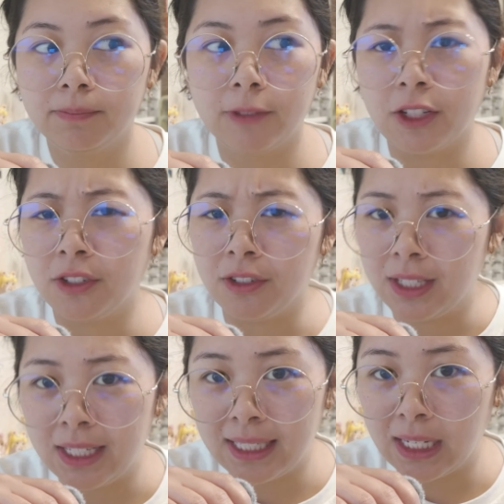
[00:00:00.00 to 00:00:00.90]
Foster
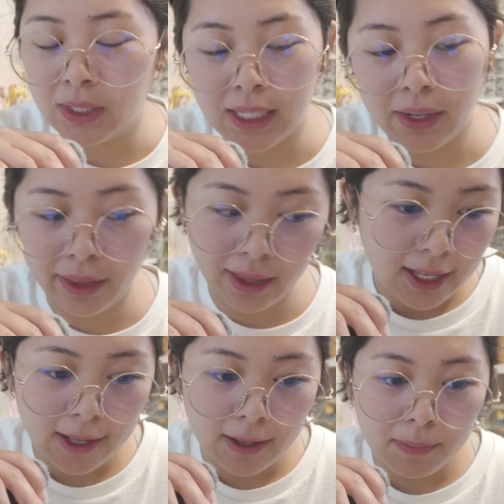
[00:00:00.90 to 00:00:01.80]
cities down south.
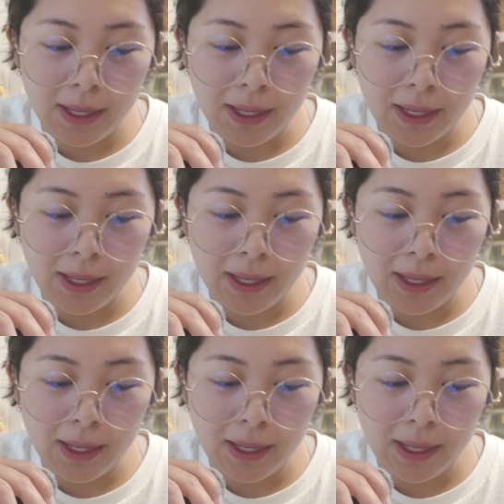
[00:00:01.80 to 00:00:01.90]
Um,